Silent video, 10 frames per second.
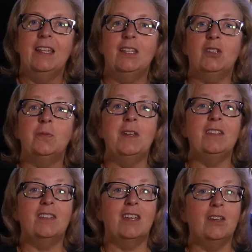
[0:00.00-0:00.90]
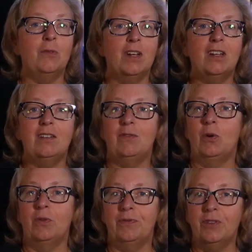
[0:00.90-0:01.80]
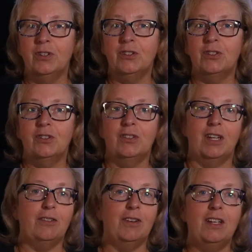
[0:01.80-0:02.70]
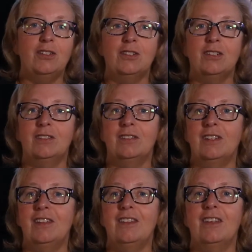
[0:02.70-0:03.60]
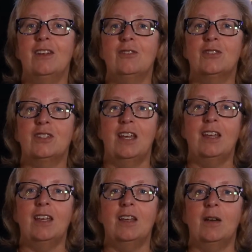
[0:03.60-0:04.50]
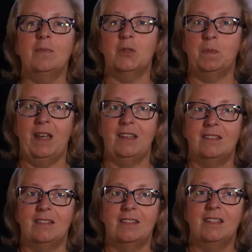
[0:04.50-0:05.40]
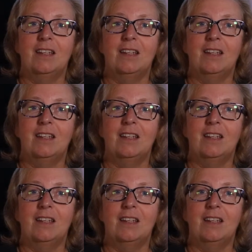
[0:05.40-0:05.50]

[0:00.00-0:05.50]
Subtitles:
This means getting rid of old furniture, decorations, anything else taking up space.